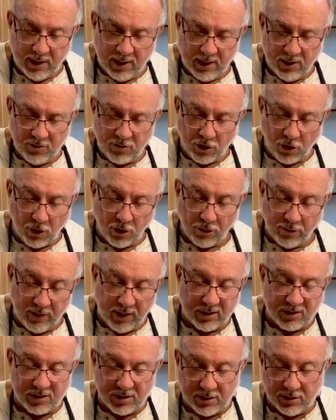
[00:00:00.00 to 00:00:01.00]
turn
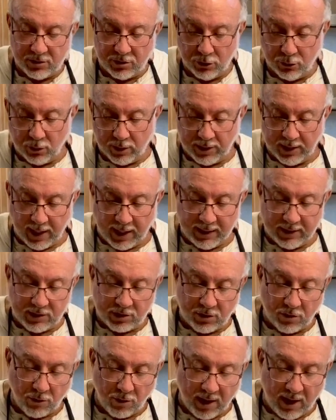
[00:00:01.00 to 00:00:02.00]
this into a nice
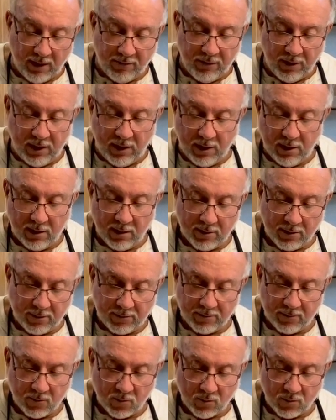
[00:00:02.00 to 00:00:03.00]
gravy,
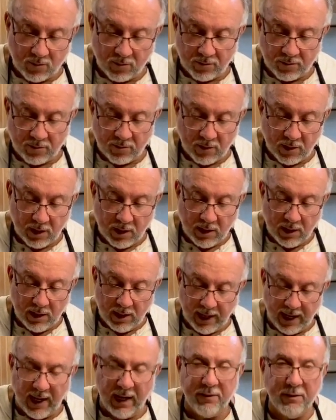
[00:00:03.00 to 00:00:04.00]

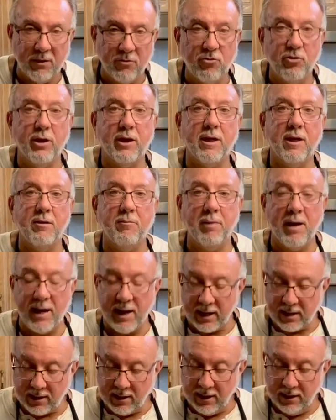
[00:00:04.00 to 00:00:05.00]
add the chicken
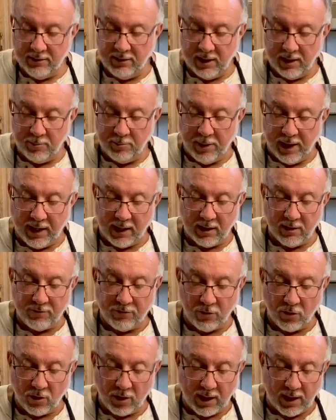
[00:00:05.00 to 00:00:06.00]
back, and then bake it
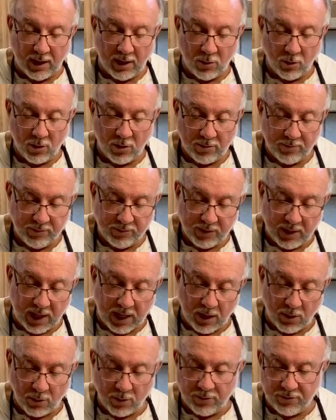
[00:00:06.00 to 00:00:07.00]
for an
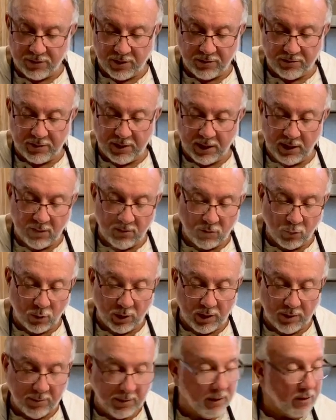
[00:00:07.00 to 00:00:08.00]
hour and 15, 20
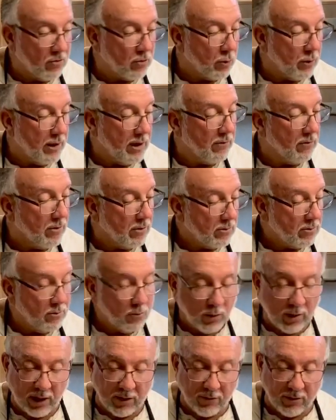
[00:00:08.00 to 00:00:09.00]
minutes,
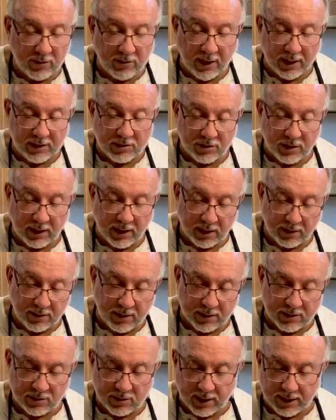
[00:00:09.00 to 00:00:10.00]
whatever it takes to get
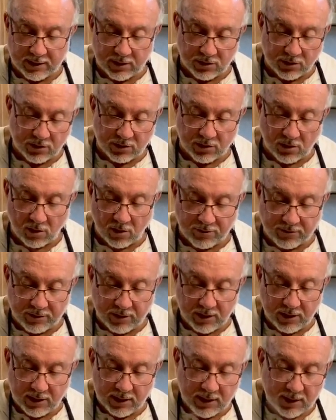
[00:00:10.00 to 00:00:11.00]
this nice and soft
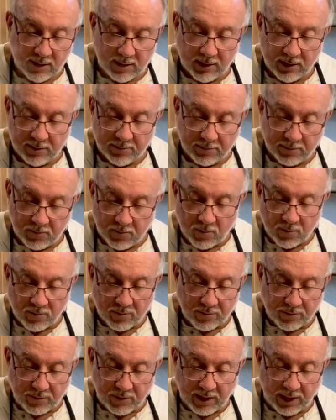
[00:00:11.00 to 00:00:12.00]

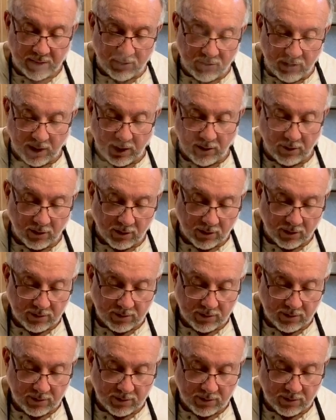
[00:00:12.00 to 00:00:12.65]
and tender.